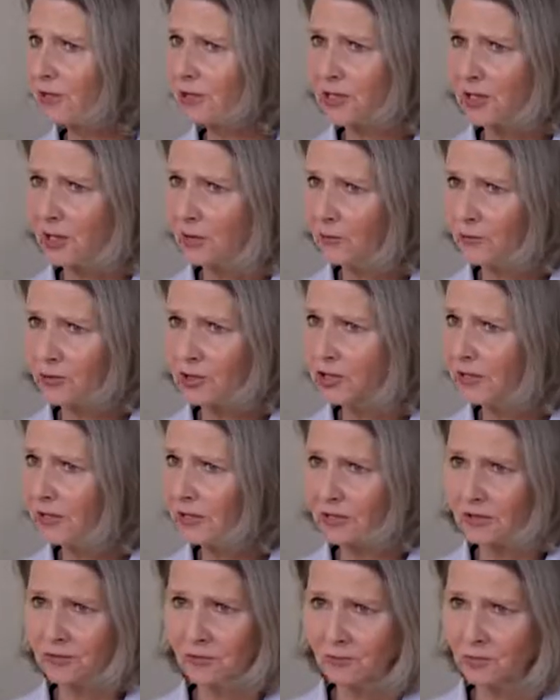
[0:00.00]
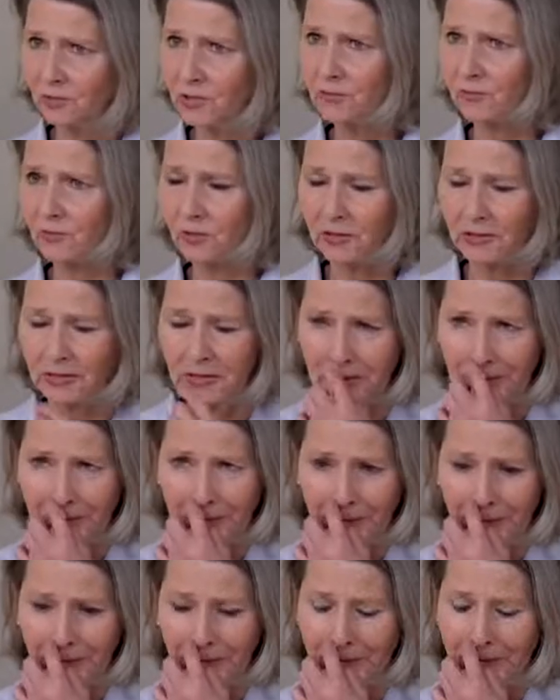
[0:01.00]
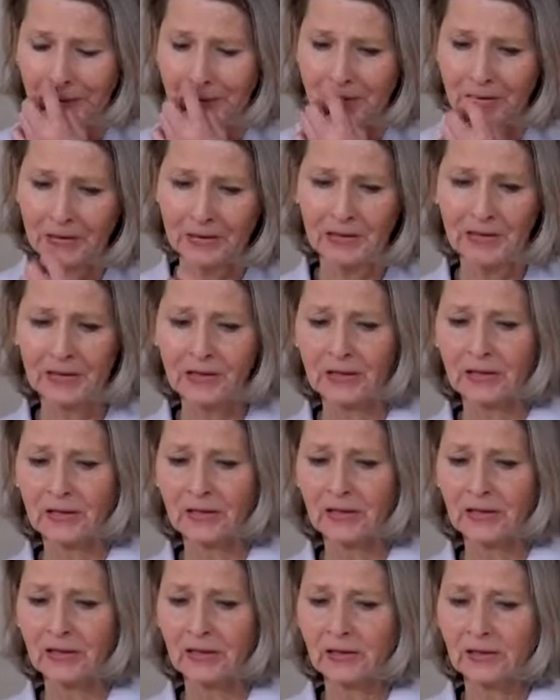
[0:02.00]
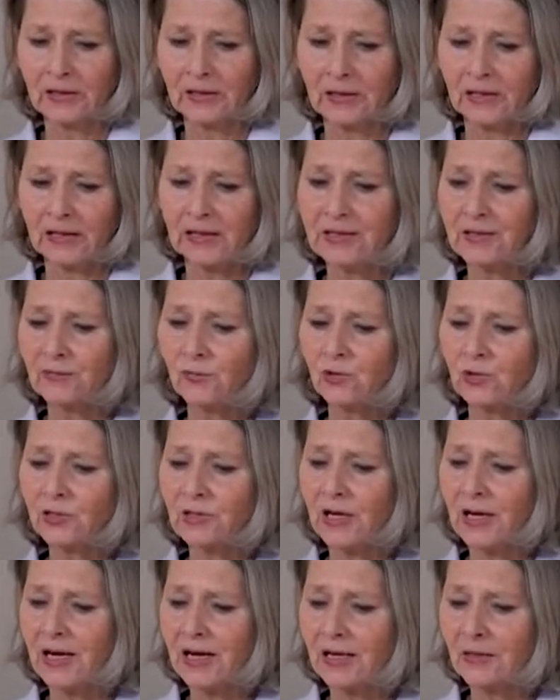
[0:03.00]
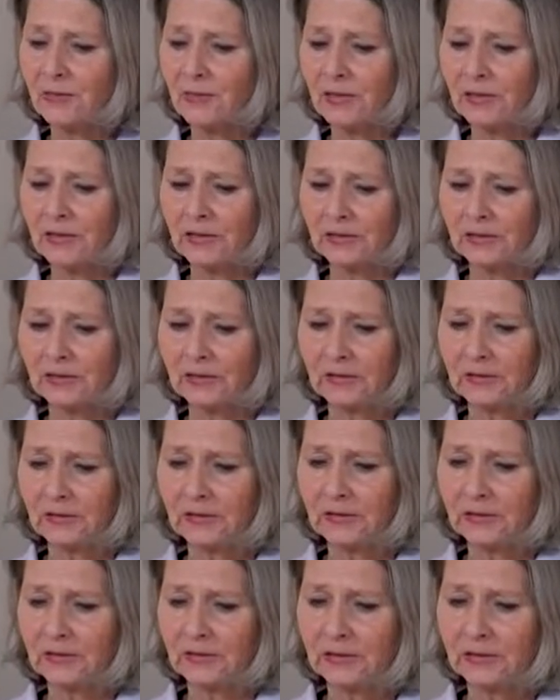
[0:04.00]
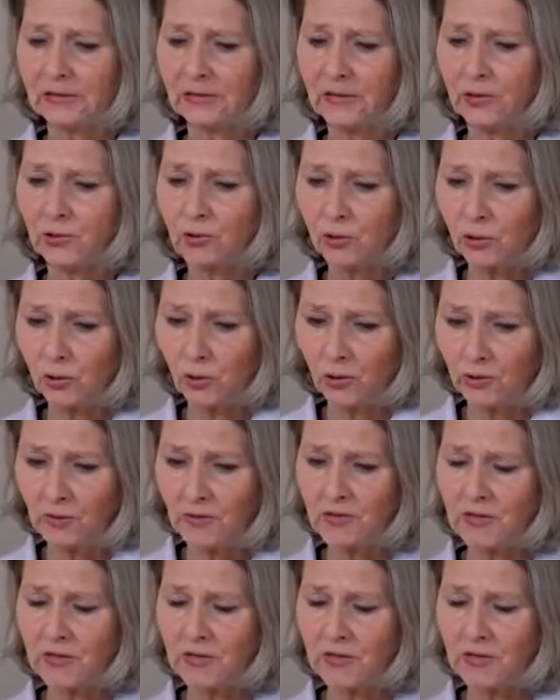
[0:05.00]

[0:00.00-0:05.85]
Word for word: You can't get up then, you really have to lie down. An MRI was done.